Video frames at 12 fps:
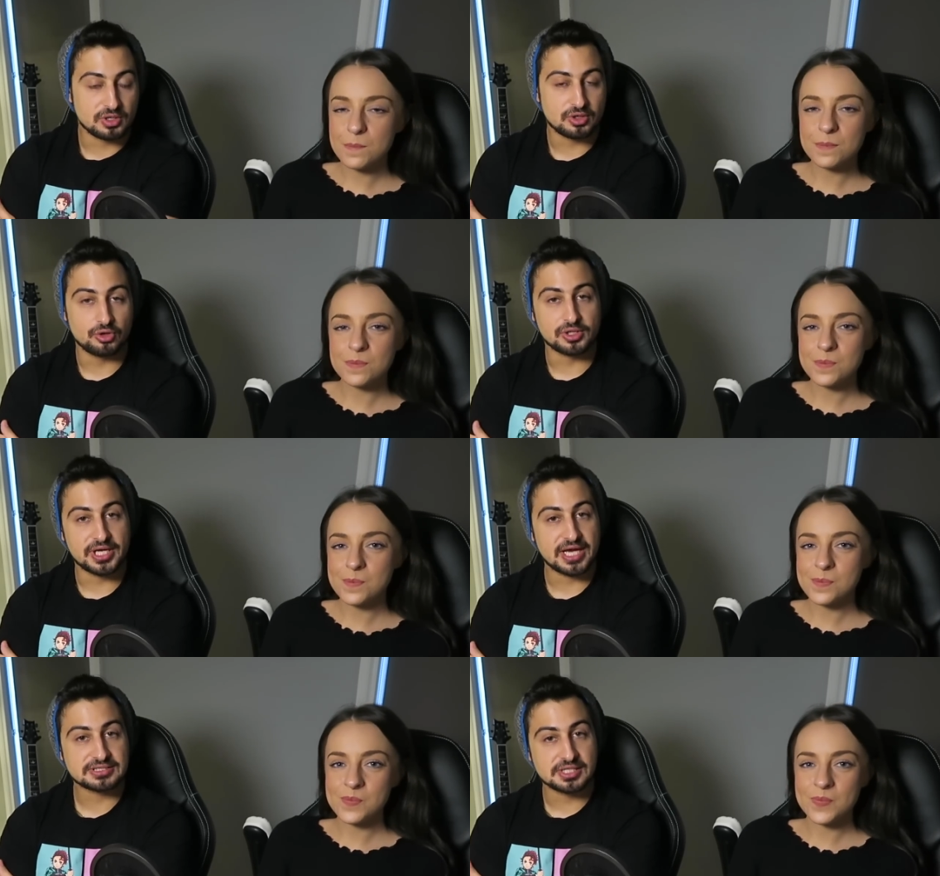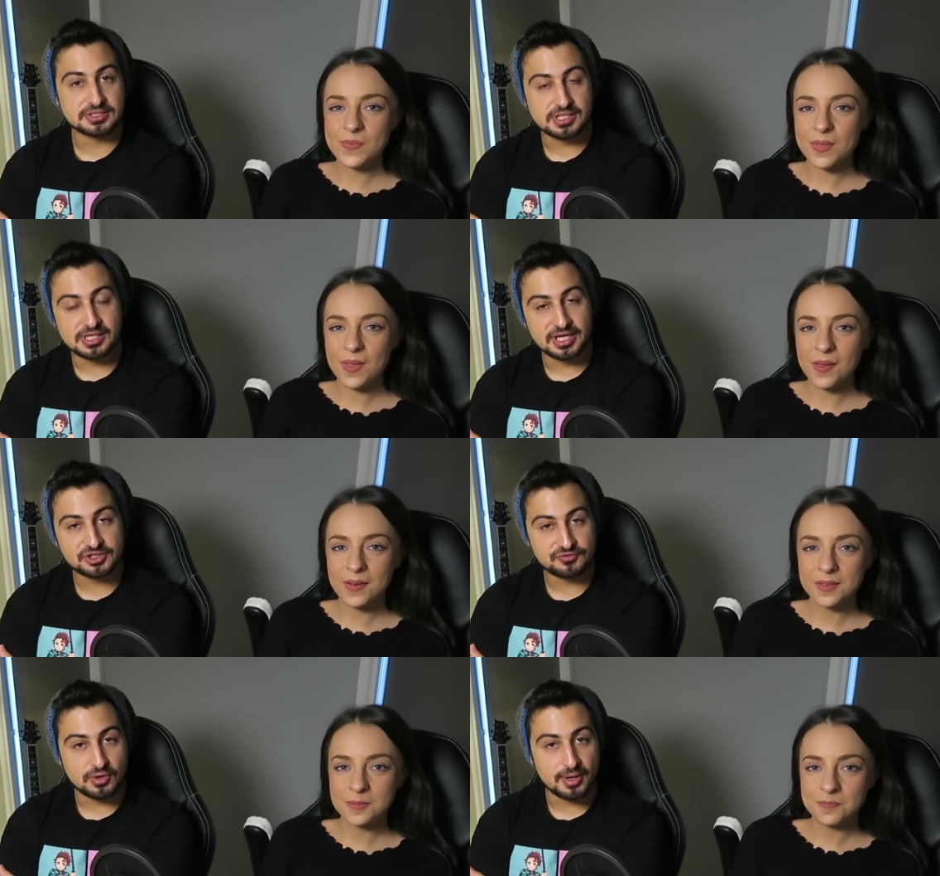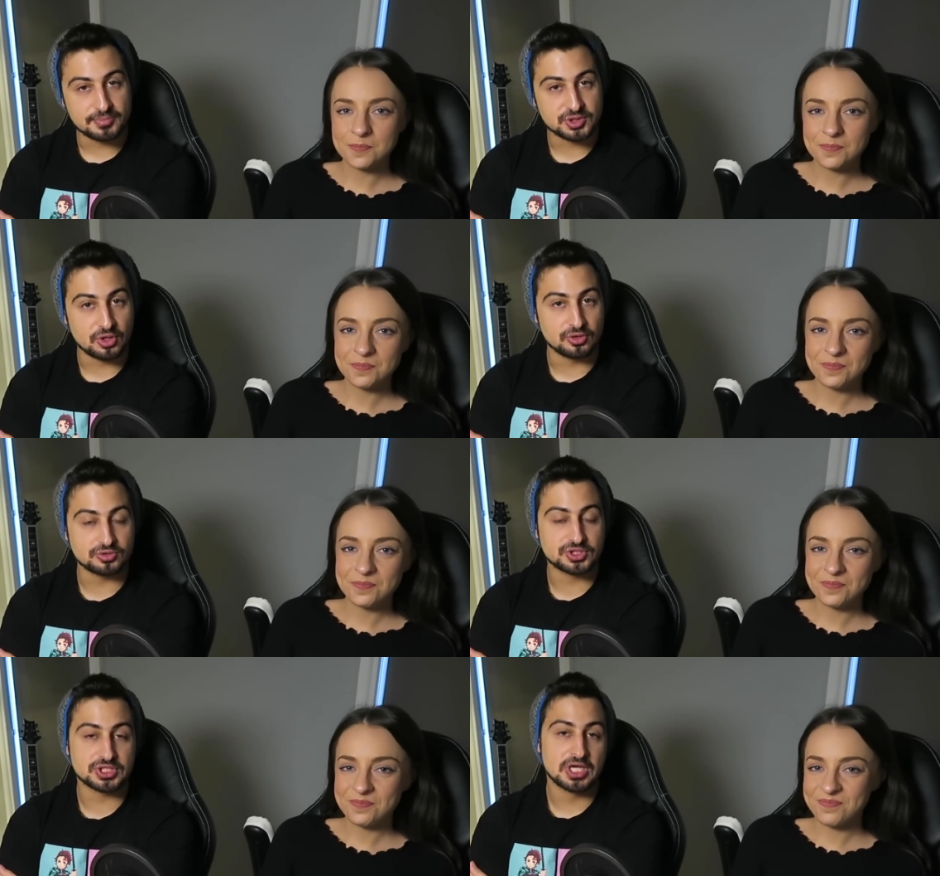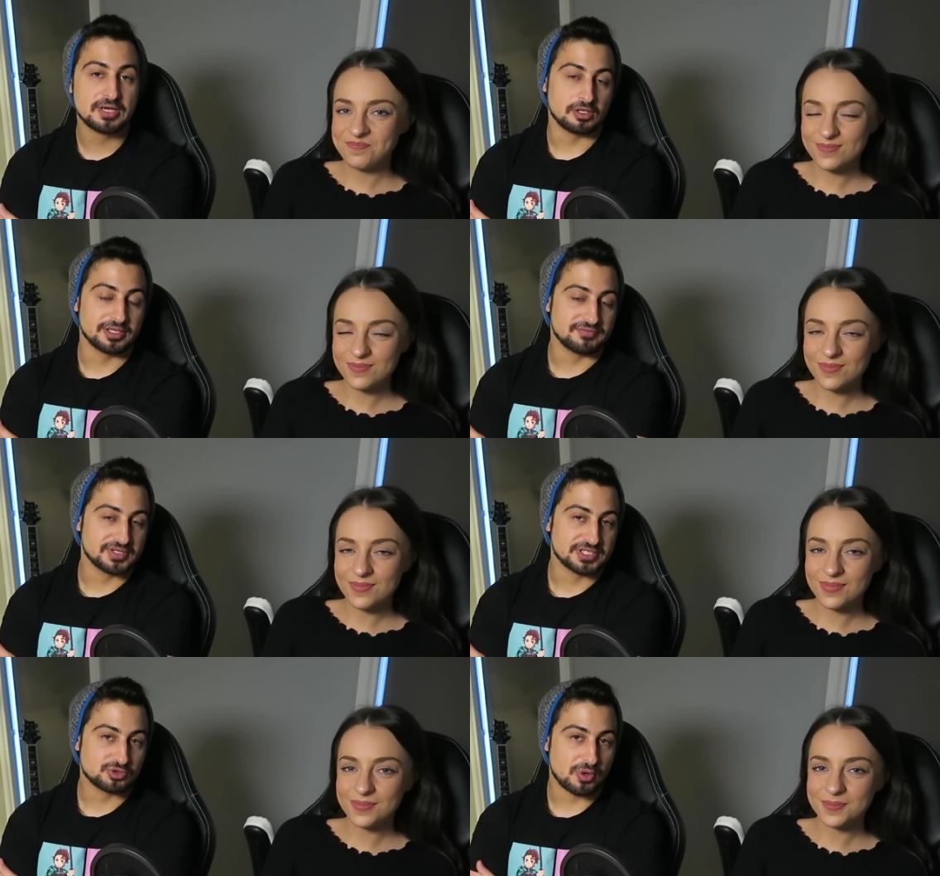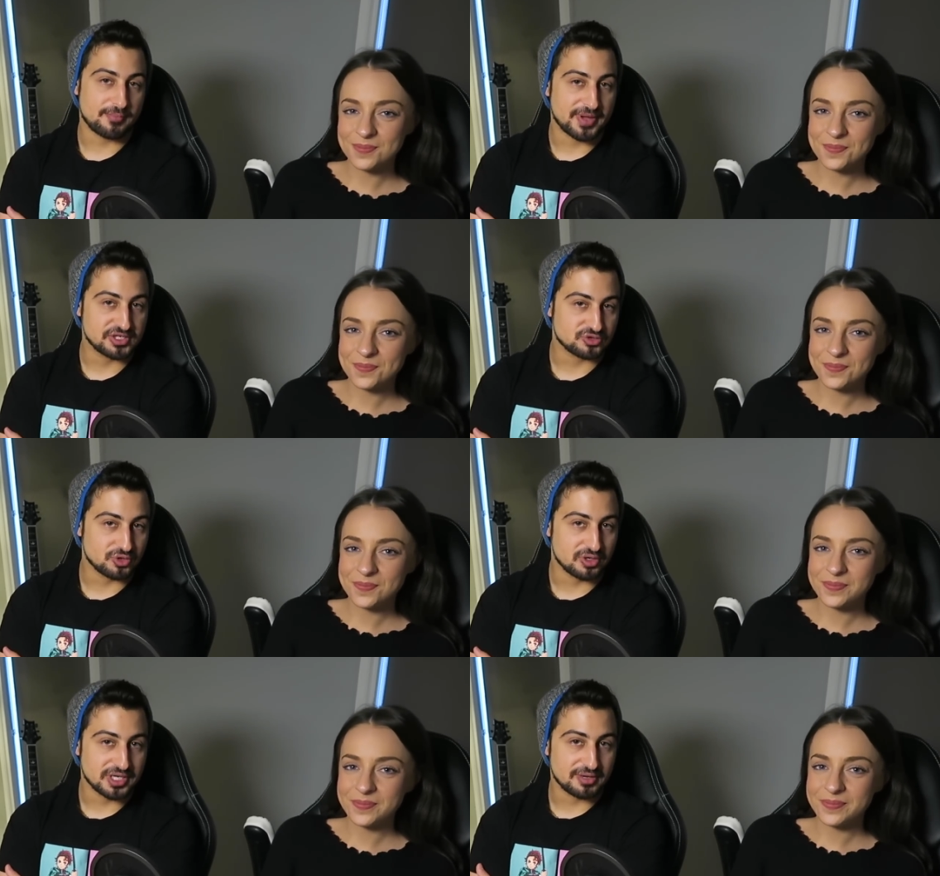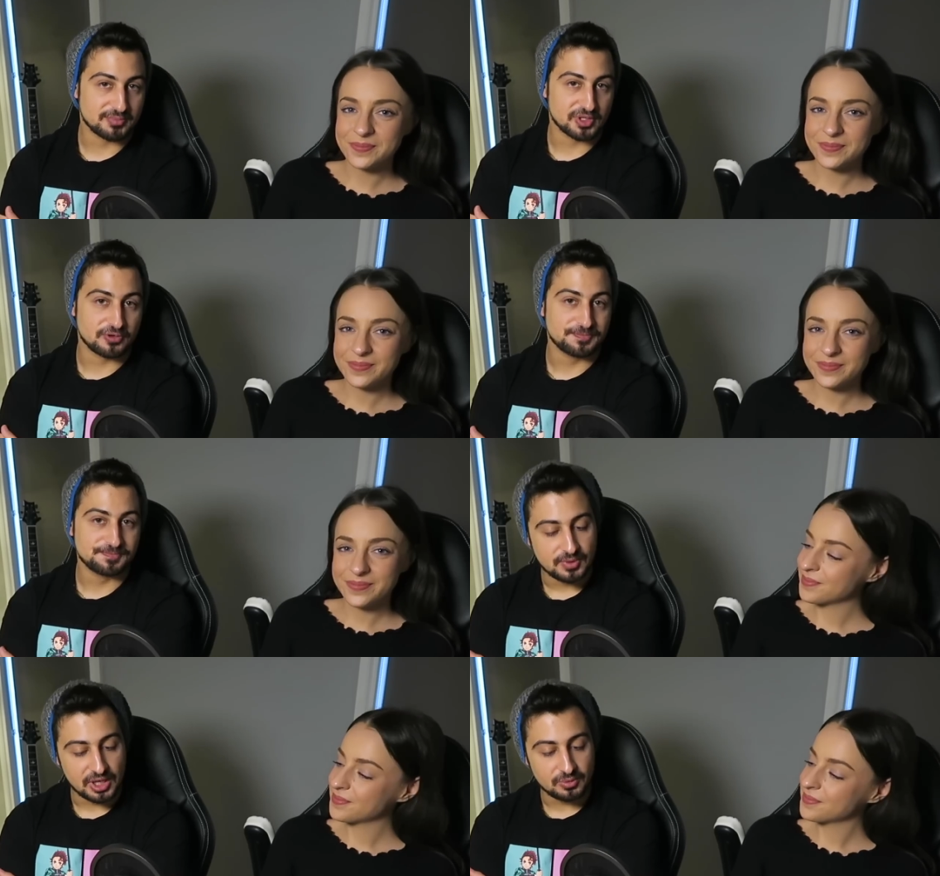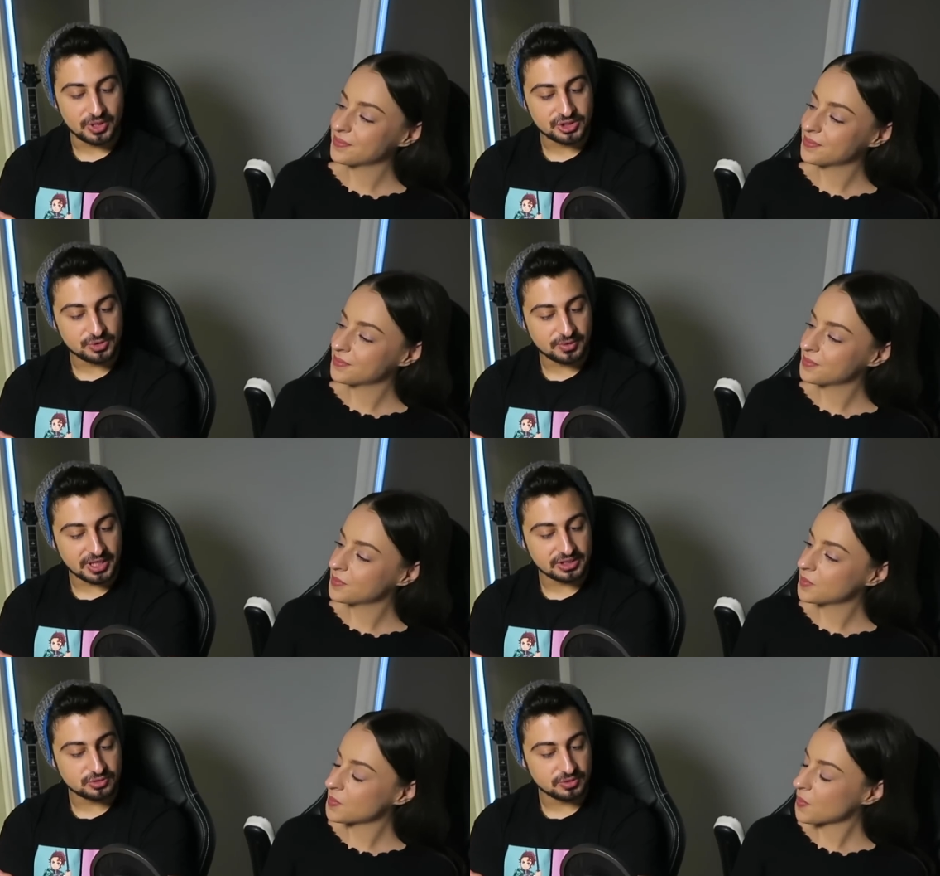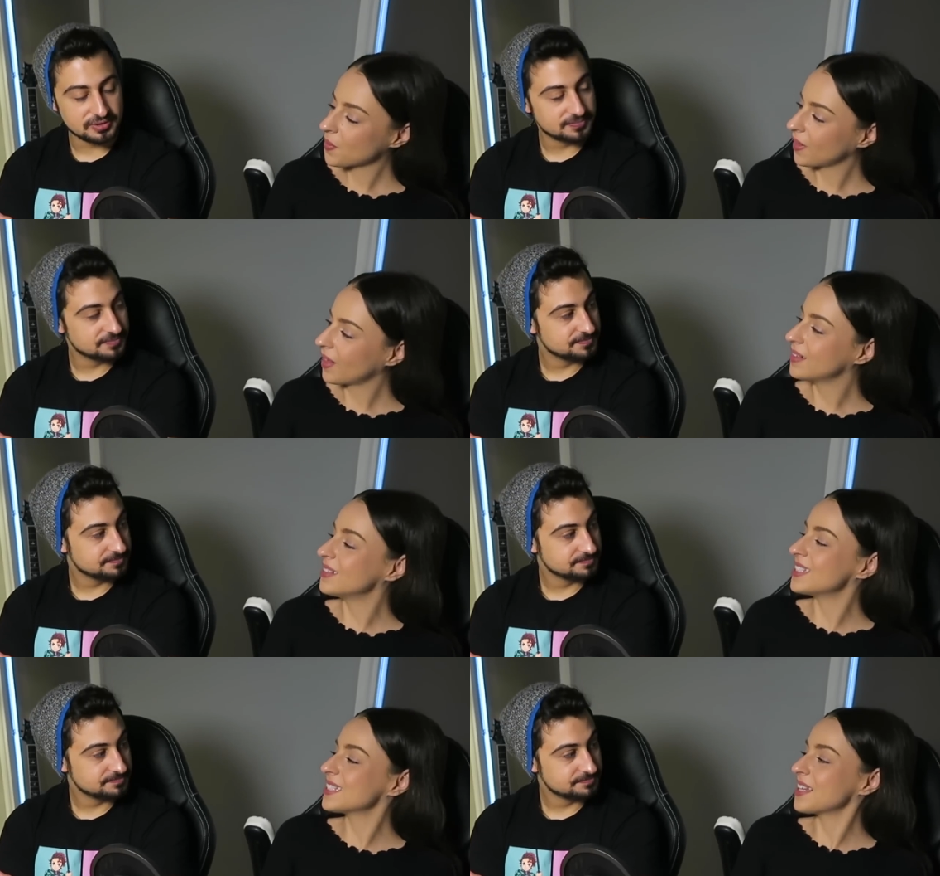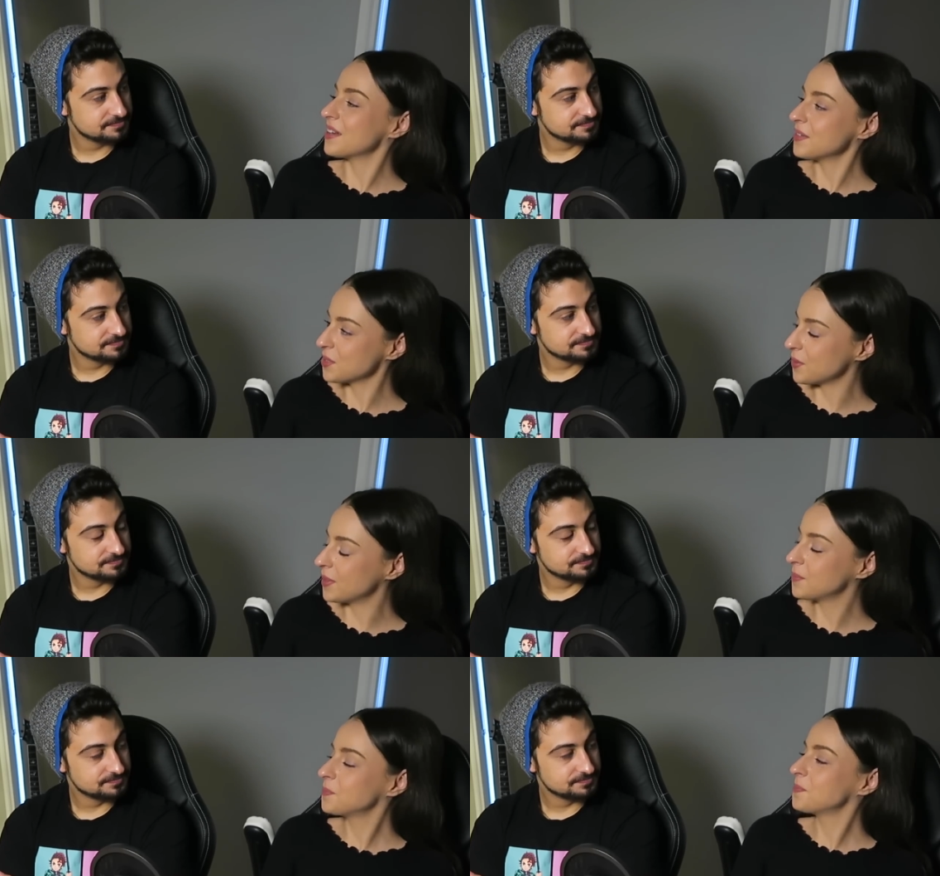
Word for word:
Speaker 1: want early access to the next few episodes, I'll leave a link to our Patreon down below. But anyway, should we get into it?
Speaker 2: Let's get into it.